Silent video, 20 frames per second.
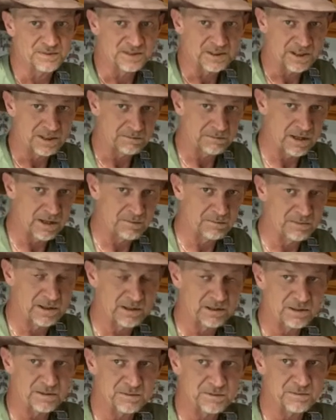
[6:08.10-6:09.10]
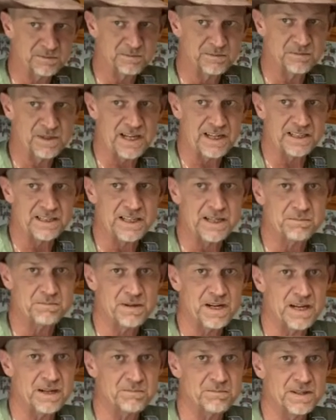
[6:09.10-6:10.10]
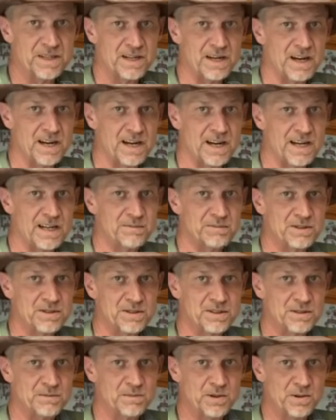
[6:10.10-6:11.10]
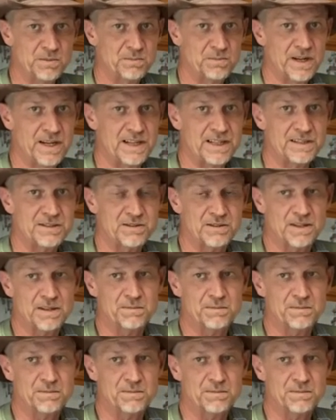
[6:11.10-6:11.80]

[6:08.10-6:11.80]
some of them look like they might be all right, and some of them ain't. So